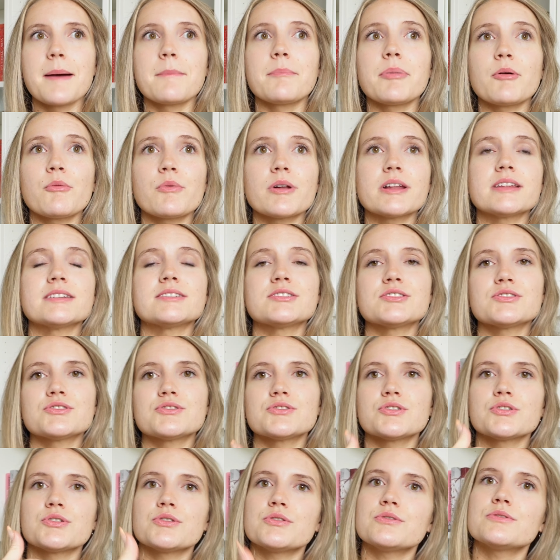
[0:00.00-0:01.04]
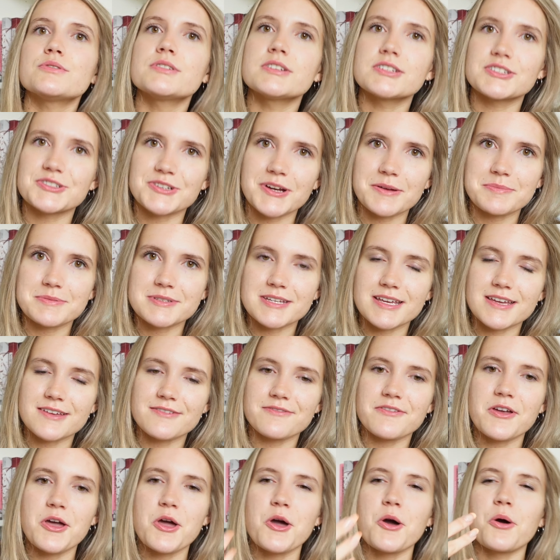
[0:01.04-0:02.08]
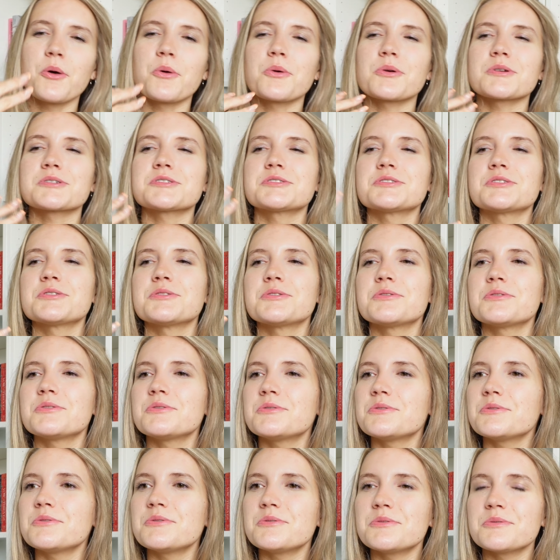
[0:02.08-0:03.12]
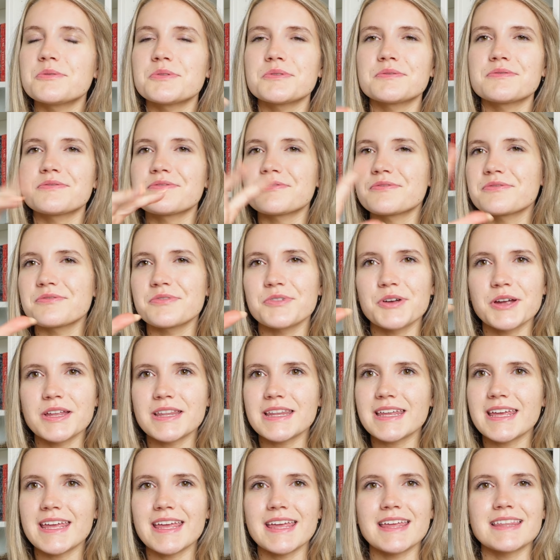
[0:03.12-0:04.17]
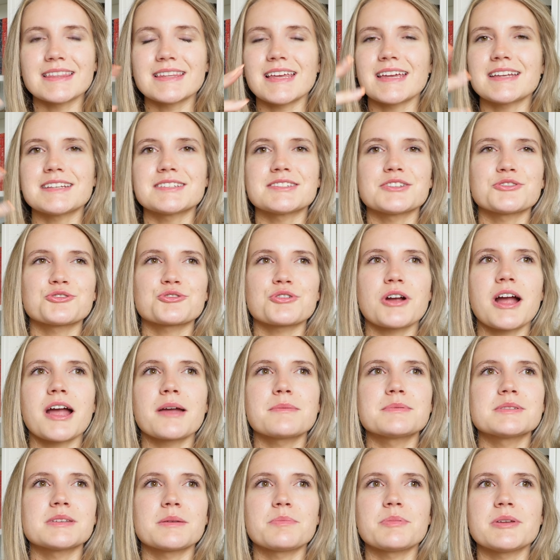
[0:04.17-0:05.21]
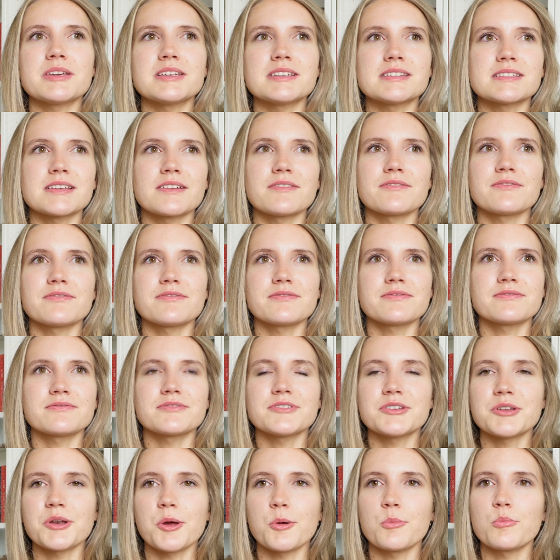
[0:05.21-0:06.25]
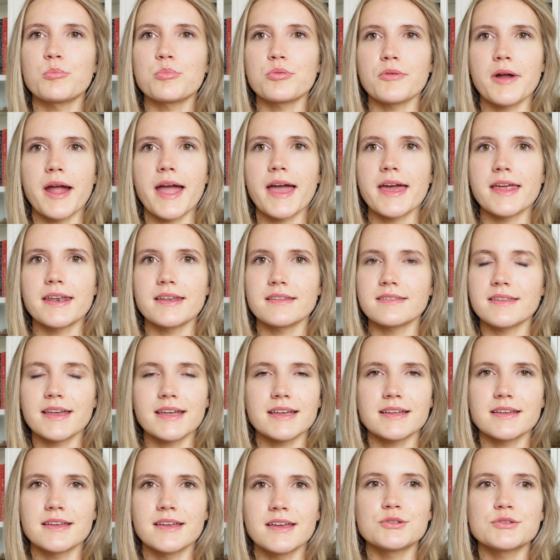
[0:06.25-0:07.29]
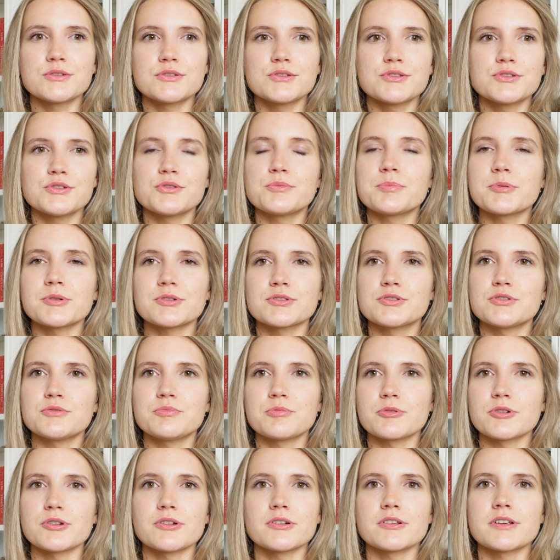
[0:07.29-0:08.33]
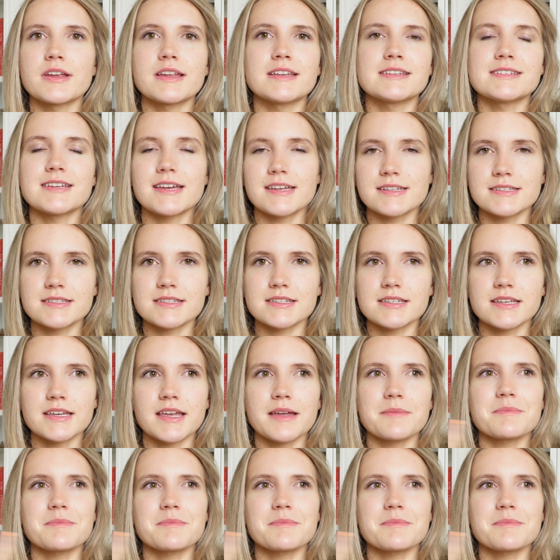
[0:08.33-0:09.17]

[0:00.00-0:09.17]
But when it's too descriptive or too frilly and like describes a piece of, you know, bread like super, super intensely.